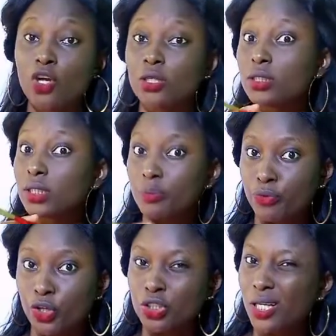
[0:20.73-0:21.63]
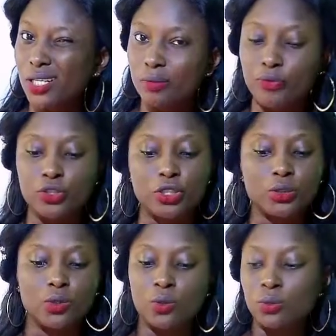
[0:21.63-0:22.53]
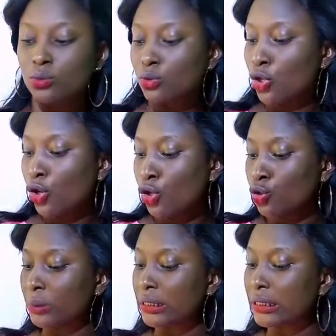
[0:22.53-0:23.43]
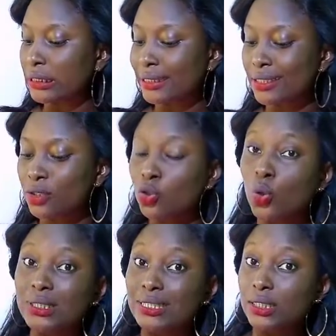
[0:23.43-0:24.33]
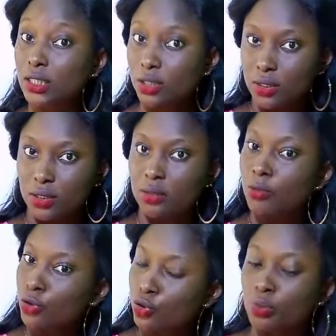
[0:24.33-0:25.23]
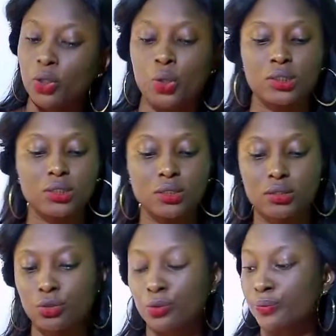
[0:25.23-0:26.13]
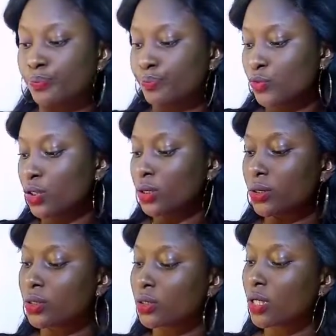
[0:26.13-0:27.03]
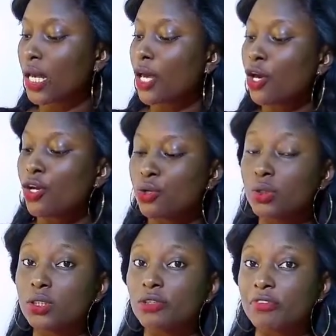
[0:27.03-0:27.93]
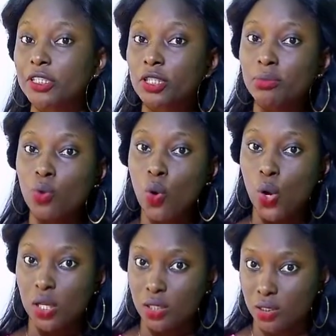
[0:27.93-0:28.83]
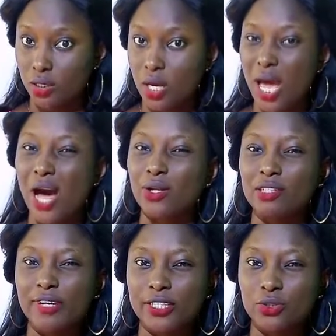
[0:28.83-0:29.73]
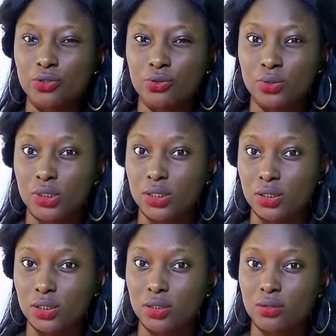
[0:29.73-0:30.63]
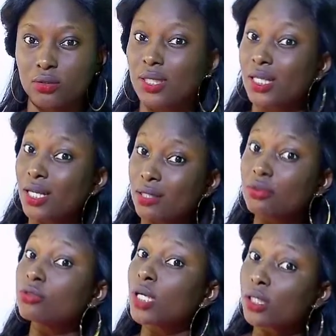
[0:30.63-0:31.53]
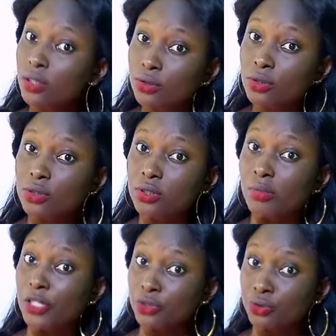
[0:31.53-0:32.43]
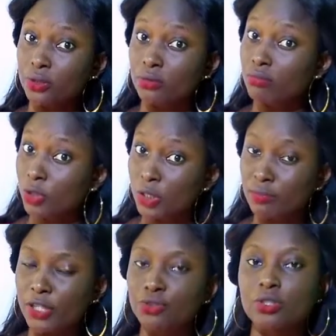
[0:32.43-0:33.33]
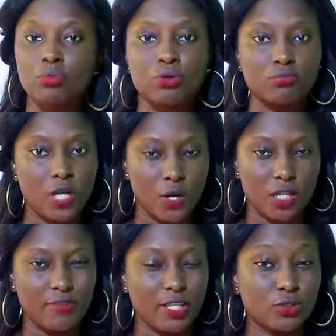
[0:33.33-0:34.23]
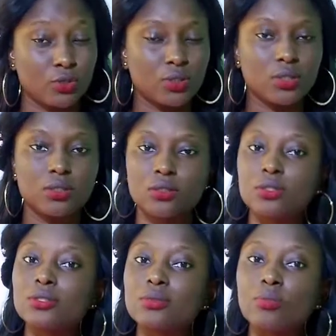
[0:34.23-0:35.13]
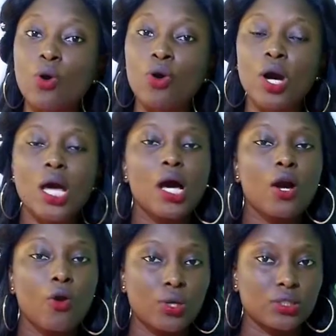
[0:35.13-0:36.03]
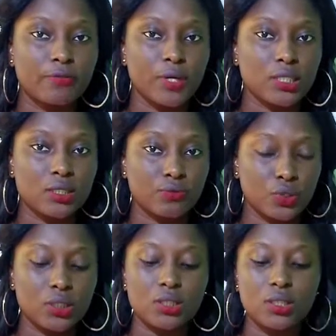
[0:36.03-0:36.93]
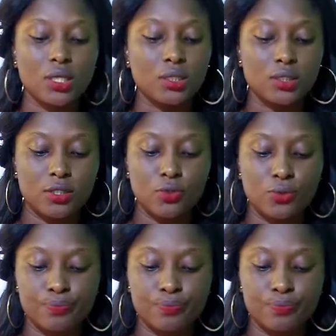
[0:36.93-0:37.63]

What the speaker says: using a brush, any brush at all. You'll be needing your scissors because you'll be cutting, so scissors. You need your vegetable oil. I would advise you use this rather than, you can also use a margarine, melted margarine, but I would advise you use this. It's more cost effective in this case. So